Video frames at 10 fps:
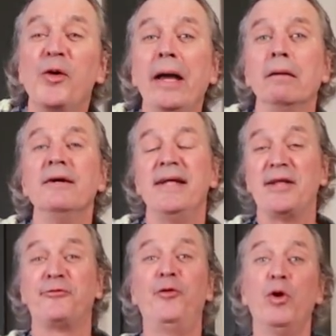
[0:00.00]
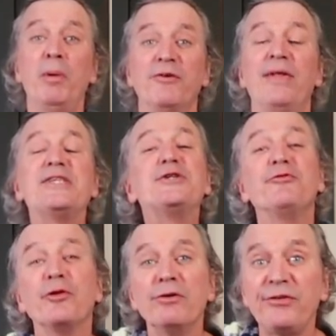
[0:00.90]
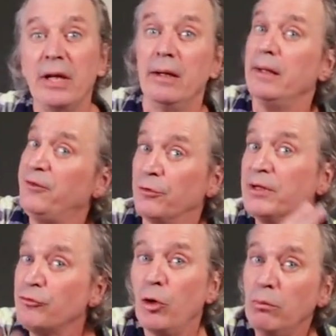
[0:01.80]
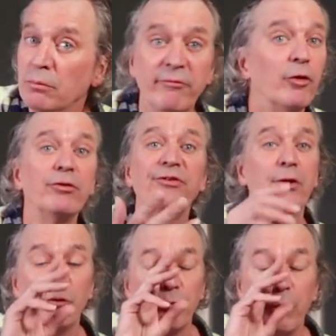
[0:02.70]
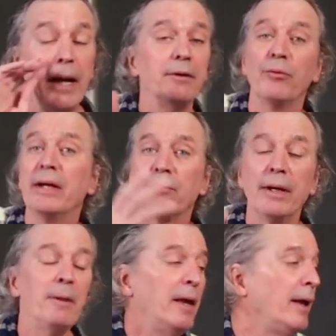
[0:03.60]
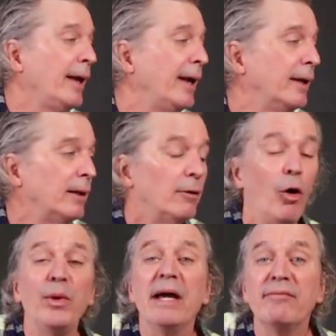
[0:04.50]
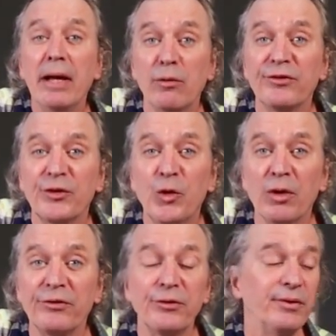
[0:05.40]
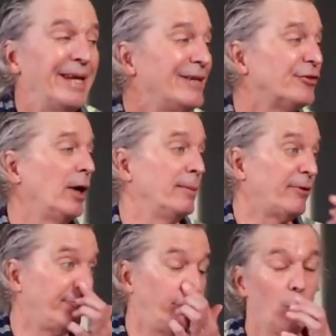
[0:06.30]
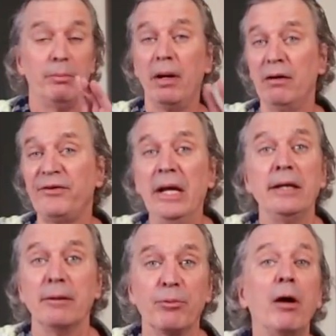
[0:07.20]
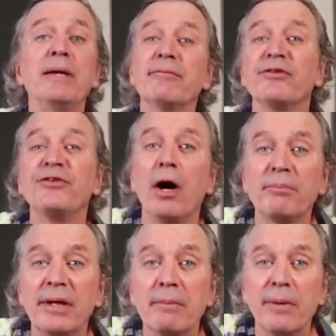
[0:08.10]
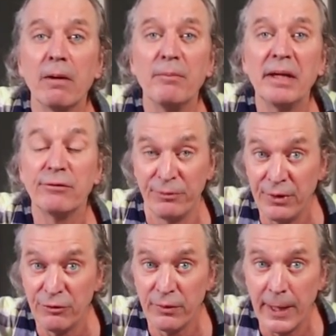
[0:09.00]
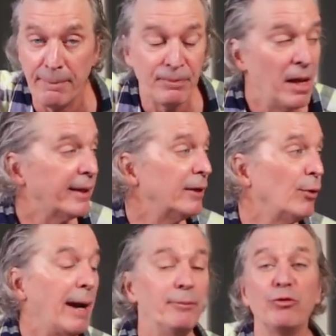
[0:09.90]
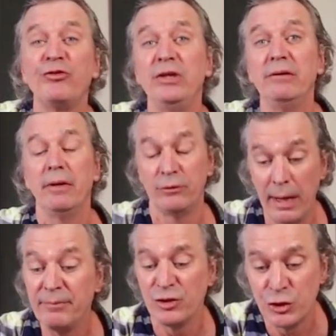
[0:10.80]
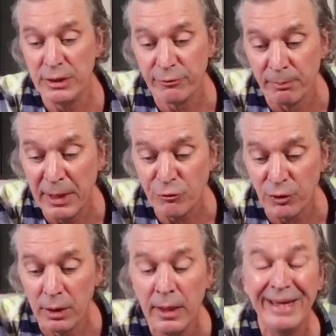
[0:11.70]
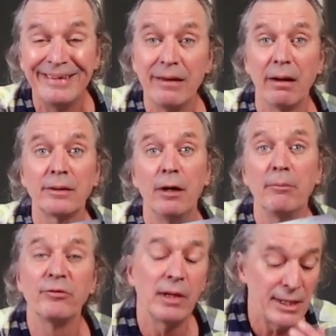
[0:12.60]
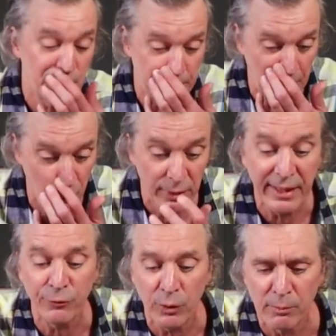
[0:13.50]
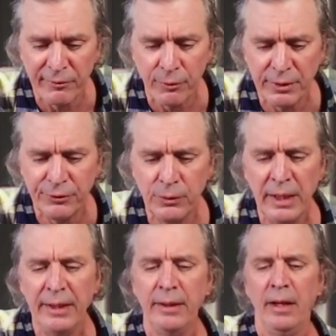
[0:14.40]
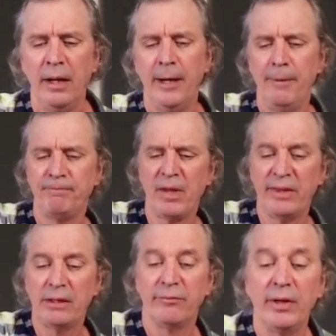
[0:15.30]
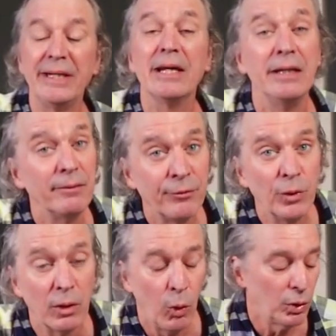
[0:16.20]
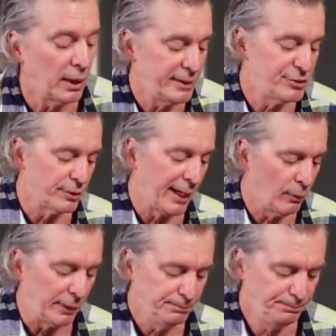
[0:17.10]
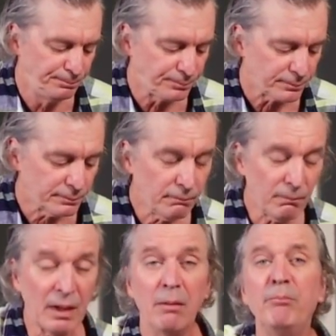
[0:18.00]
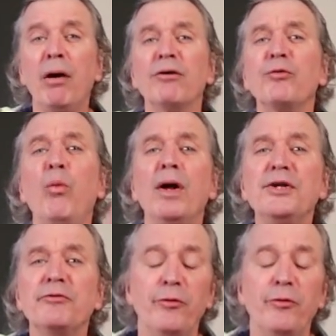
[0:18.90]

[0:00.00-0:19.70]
hey, that's four bars. That's your verse. It's your intro, verse. It goes round and round and round. And then all we have now is the chorus. So take your time. That's four bars. You probably have to stop tape there and make some sense of that. Again, grab those sheet, uh, grab this sheet from patreon.com slash guitarwork. That's what I'm referring to. Um, I think you'll find you get through it a whole lot easier that way. Bars one to